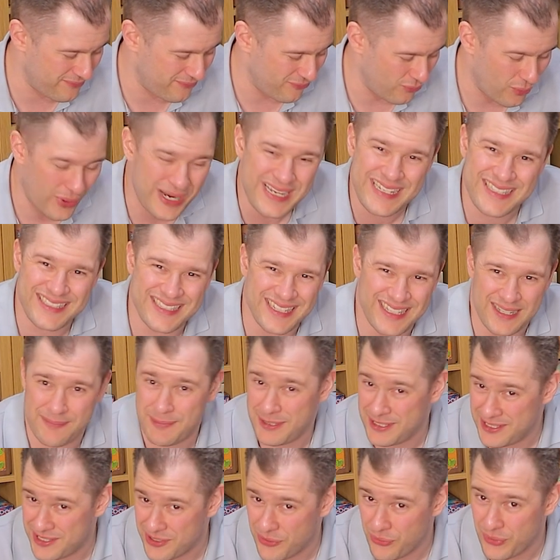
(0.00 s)
wasting a
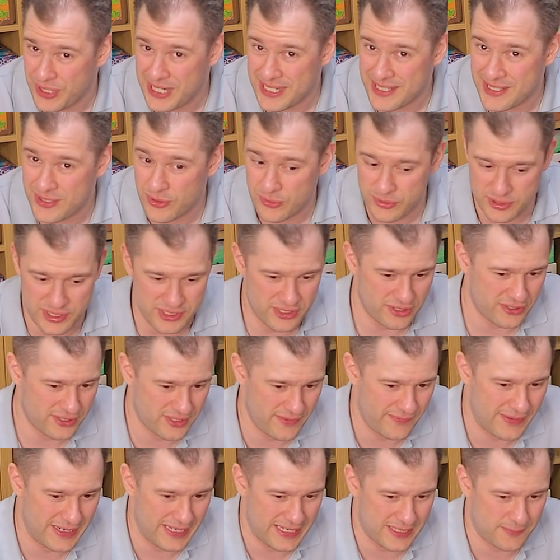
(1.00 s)
bunch of resources on
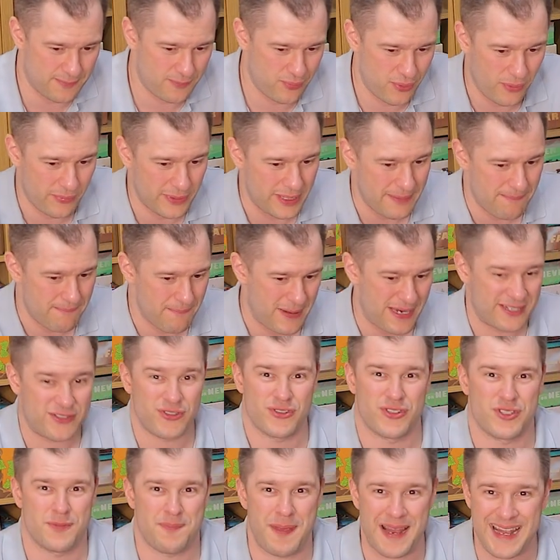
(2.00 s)
something that's probably
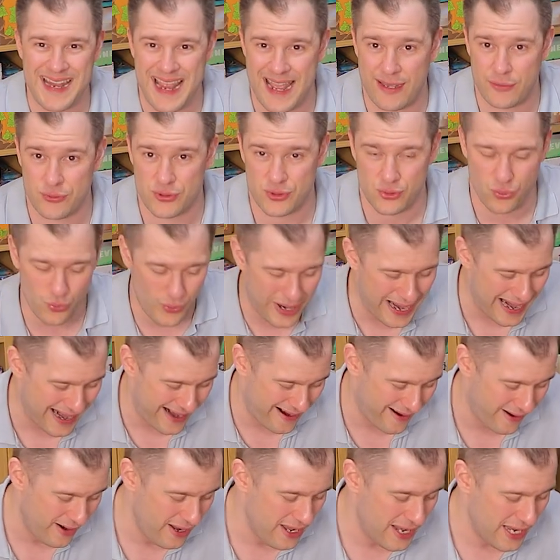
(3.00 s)
better spent
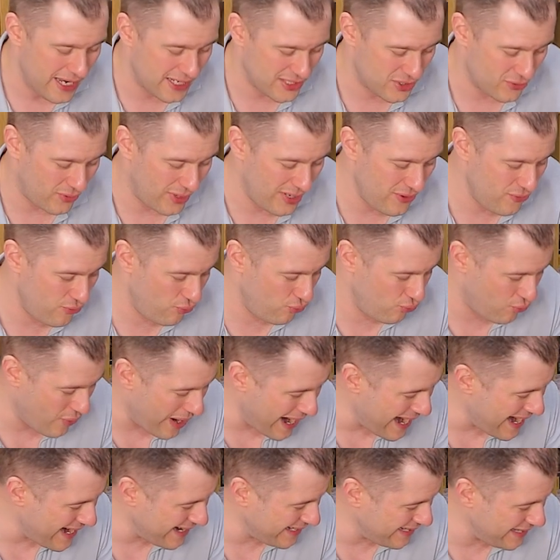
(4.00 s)
elsewhere. So I
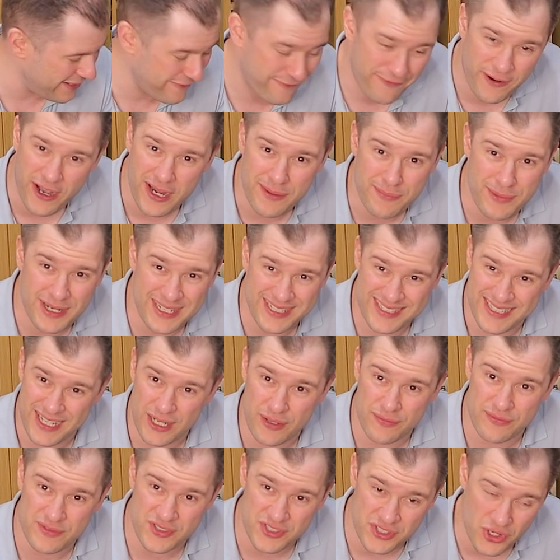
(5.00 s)
rarely find
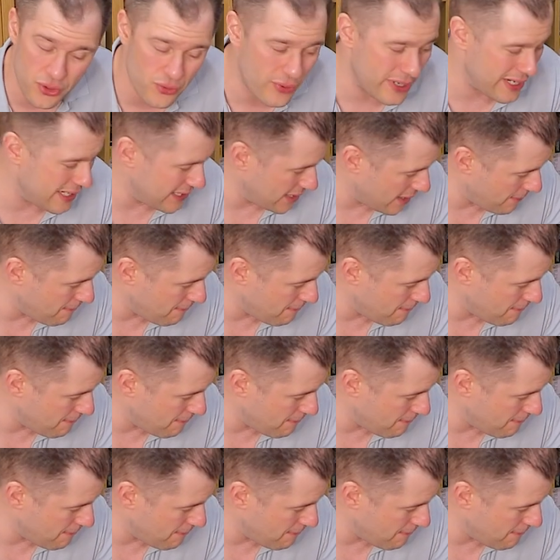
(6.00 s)
myself doing